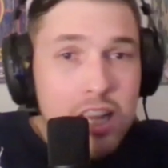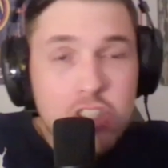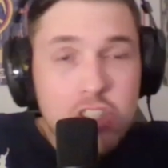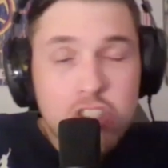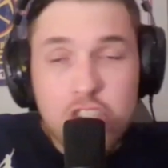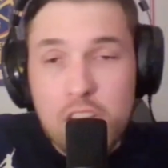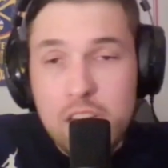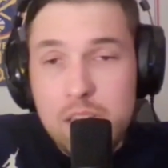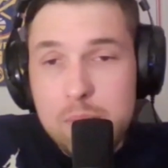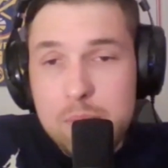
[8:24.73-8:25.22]

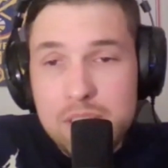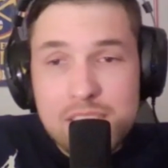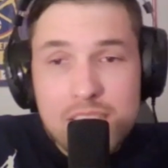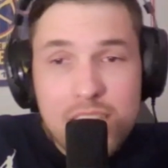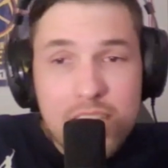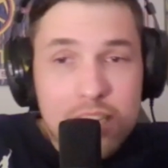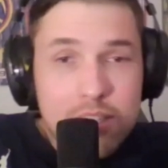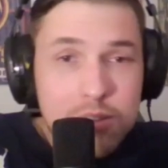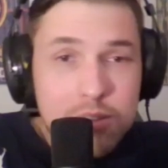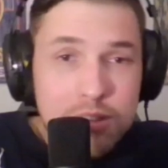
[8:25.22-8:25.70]
Jaden
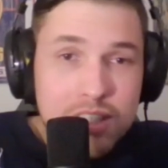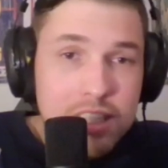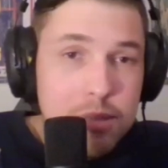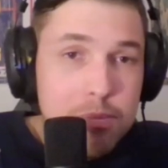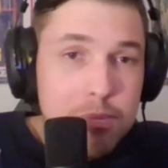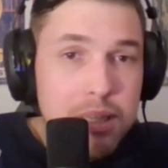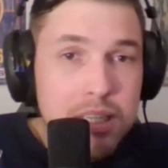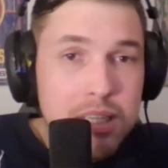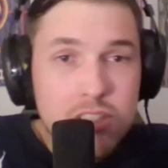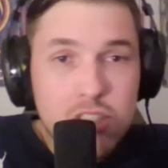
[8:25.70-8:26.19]
McDaniels has
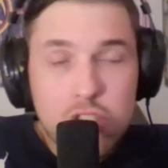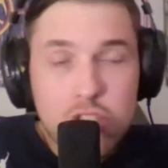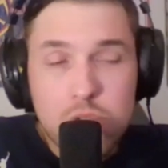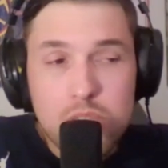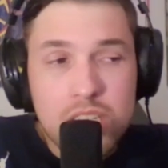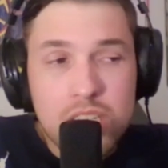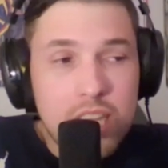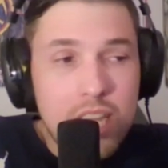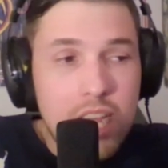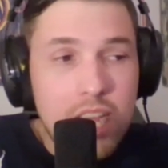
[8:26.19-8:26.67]
been
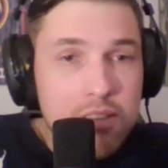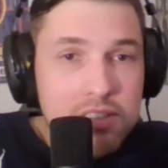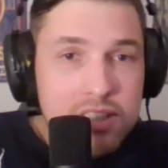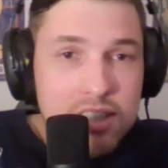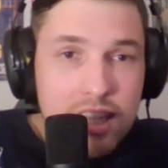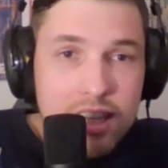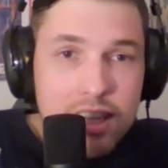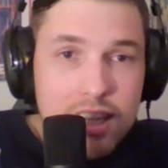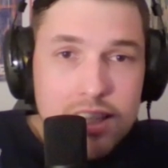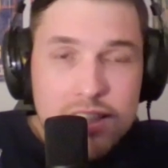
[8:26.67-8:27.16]
streaky. I've
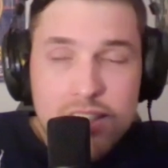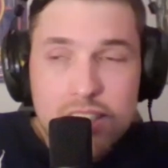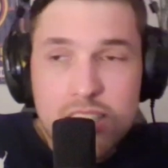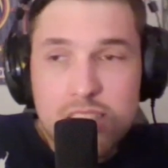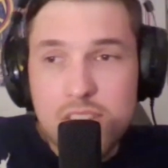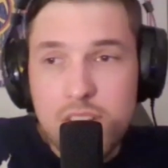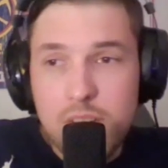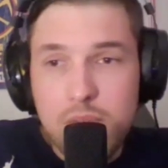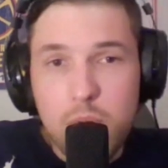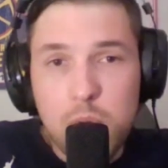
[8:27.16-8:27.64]
said this
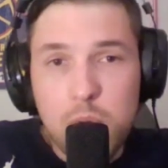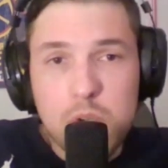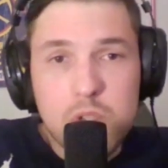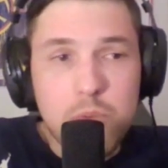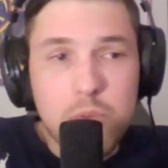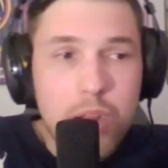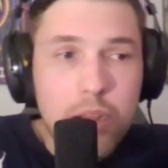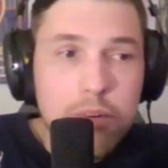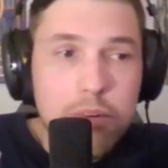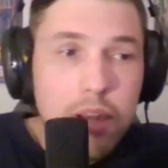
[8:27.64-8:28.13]
since the first
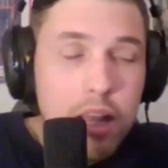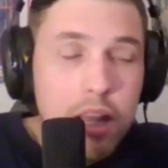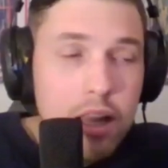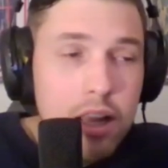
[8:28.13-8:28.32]
round.